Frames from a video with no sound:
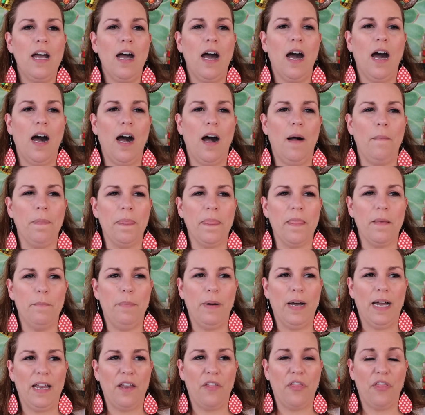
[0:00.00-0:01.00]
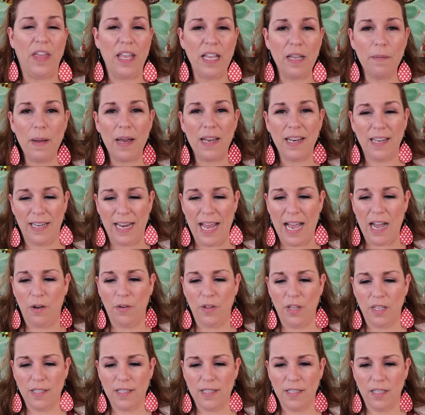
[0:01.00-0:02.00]
But think about it now.
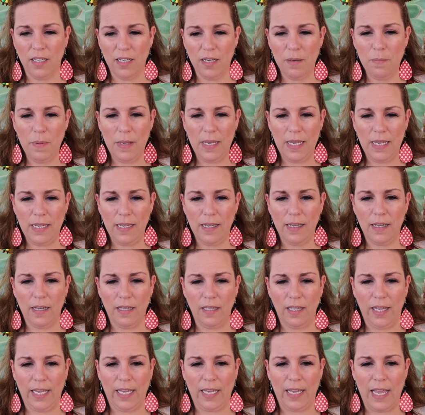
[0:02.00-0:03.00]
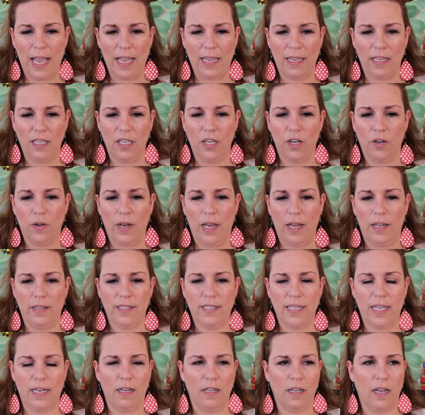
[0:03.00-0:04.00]
It's gonna be like, I
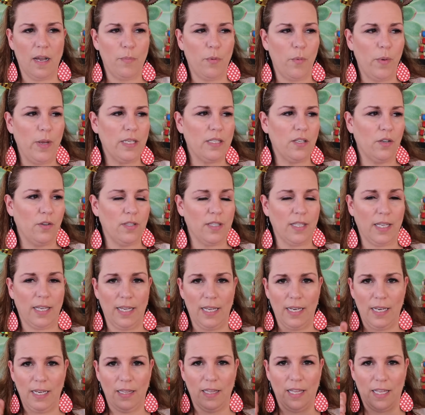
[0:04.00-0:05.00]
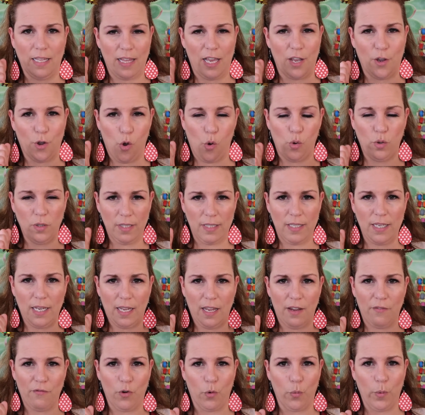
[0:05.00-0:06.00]
said a couple weeks ago, it's like getting like that golden
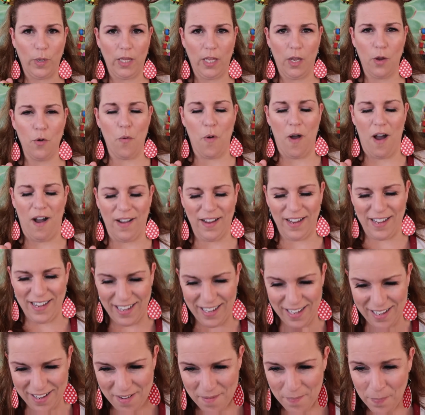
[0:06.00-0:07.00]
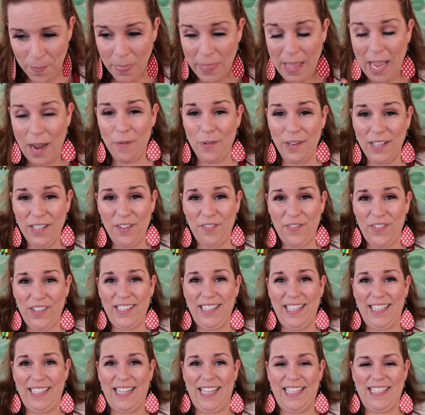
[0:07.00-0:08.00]
ticket for Willy Wonka. I really feel
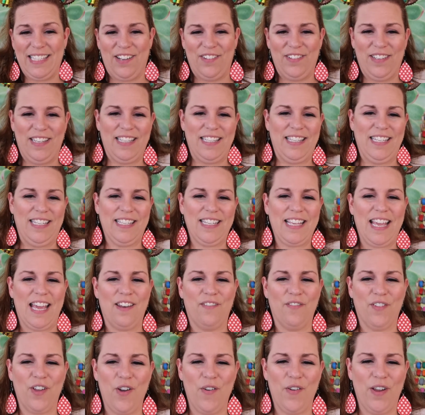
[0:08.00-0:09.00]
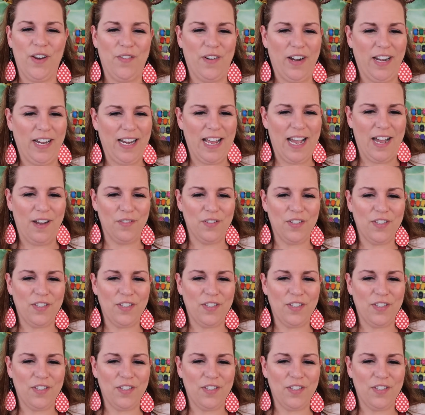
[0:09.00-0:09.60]
like that's how Disney's kind of going right now.